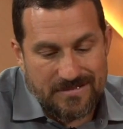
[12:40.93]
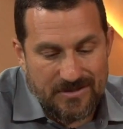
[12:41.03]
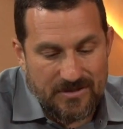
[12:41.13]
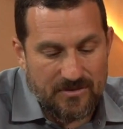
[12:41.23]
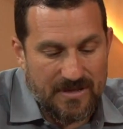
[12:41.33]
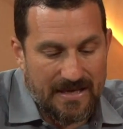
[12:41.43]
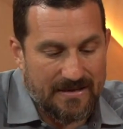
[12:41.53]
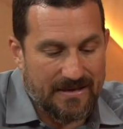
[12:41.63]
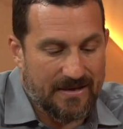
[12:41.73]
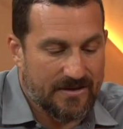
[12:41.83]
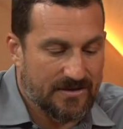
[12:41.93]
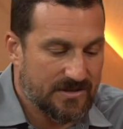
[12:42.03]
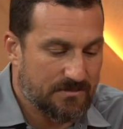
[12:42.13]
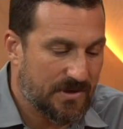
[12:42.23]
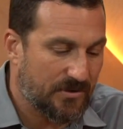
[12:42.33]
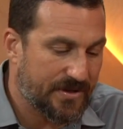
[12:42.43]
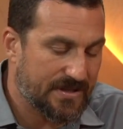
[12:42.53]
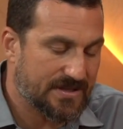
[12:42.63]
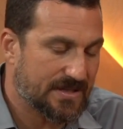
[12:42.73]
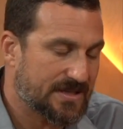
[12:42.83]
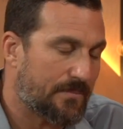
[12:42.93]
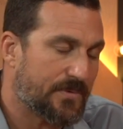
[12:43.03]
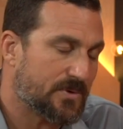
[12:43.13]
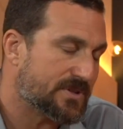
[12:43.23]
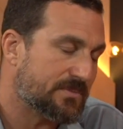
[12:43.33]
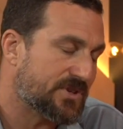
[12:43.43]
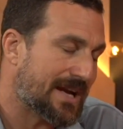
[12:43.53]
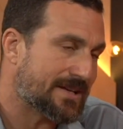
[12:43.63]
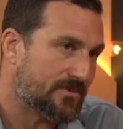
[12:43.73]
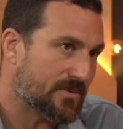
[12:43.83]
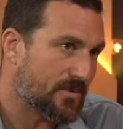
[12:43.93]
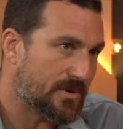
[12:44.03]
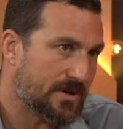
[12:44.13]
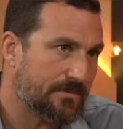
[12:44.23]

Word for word: to do, then, you know, you just build these things up through subjective reward.